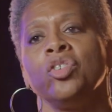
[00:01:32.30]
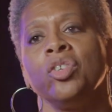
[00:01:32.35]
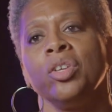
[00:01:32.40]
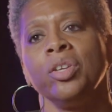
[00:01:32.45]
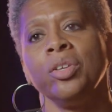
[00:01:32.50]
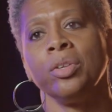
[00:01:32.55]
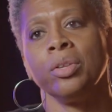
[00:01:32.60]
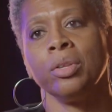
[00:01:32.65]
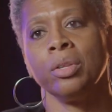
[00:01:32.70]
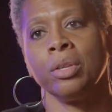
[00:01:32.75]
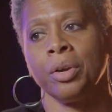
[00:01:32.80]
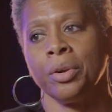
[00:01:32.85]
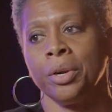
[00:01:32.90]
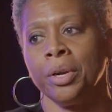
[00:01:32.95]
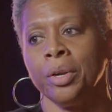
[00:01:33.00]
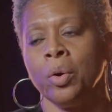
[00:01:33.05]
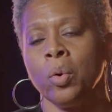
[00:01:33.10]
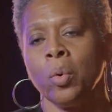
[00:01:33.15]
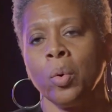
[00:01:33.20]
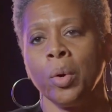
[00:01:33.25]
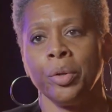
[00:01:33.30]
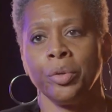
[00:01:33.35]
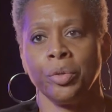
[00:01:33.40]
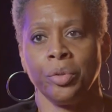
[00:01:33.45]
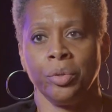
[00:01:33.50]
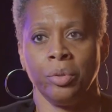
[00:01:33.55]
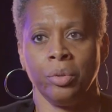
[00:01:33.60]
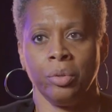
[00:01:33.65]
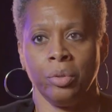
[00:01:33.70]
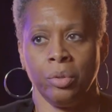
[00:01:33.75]
tone, but
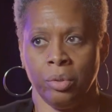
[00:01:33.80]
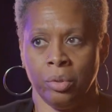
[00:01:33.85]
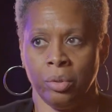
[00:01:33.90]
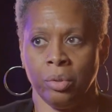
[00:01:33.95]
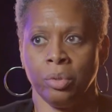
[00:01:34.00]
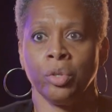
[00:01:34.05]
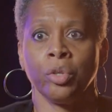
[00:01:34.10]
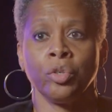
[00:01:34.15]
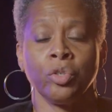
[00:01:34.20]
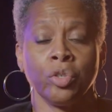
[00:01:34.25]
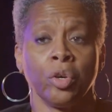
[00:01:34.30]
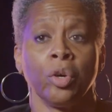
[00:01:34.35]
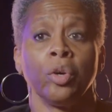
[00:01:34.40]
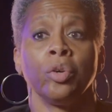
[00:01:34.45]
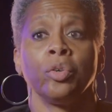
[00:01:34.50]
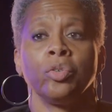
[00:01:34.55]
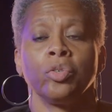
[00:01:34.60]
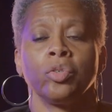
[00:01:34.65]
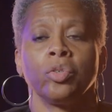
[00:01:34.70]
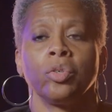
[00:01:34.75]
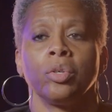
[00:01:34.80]
honestly, when we were going